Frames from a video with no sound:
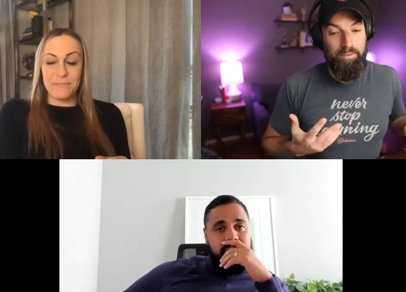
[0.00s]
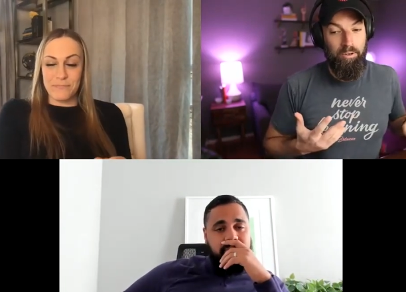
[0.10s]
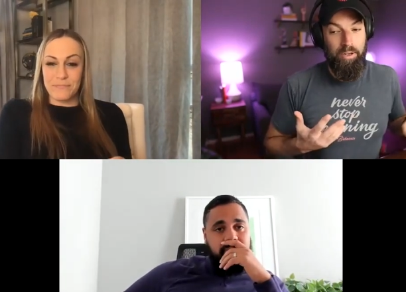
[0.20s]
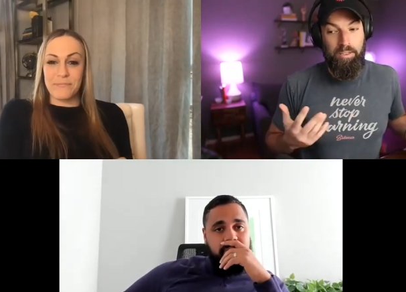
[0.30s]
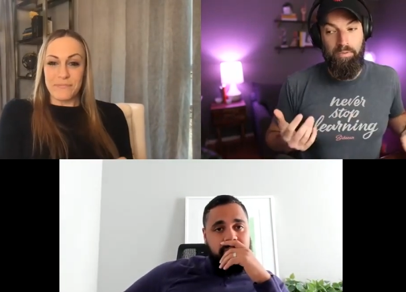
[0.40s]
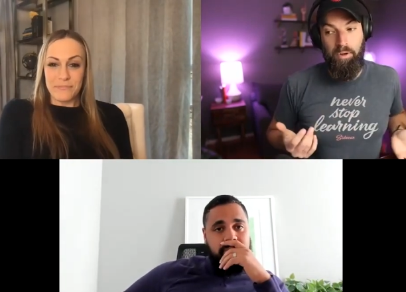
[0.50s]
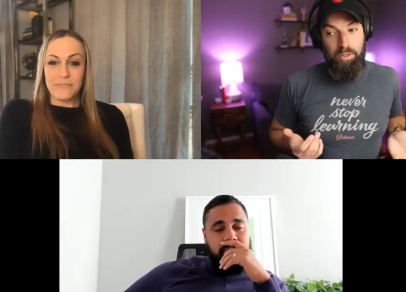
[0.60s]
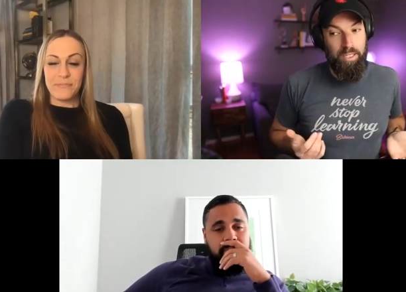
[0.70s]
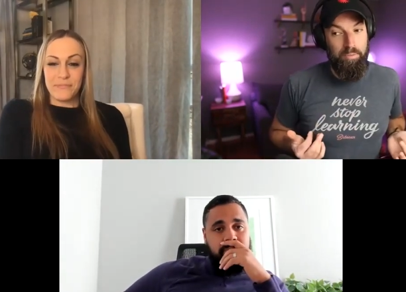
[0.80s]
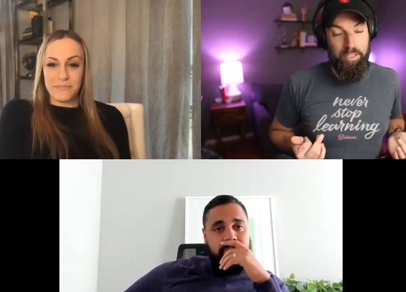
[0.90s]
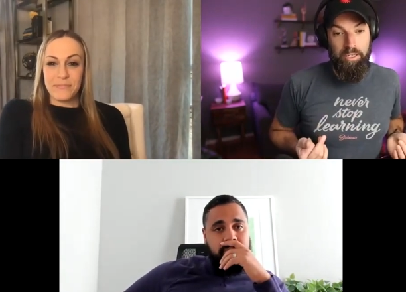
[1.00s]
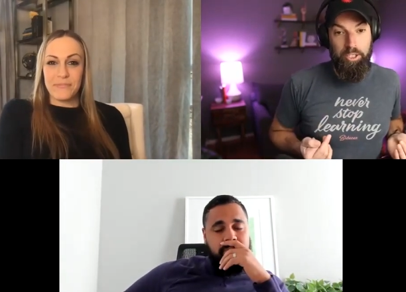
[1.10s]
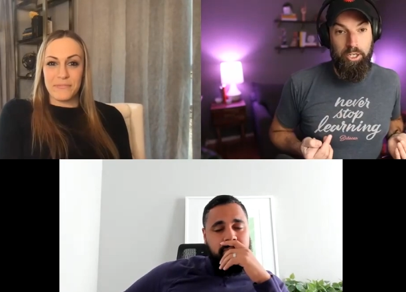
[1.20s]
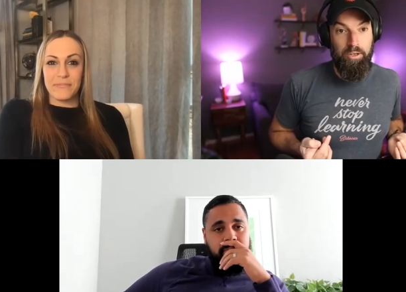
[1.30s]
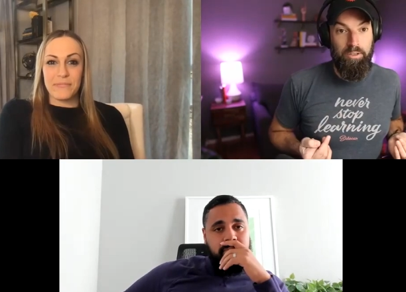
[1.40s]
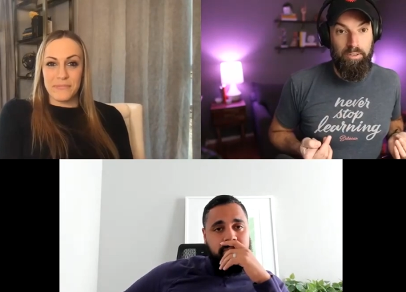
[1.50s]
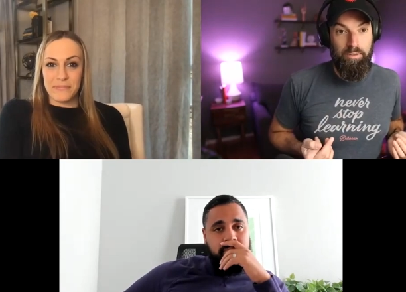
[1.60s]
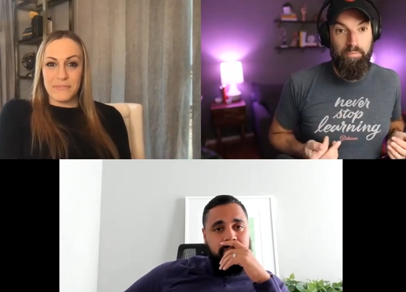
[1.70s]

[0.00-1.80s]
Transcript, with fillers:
Speaker 1: okay, so Focus Lab is going to chill.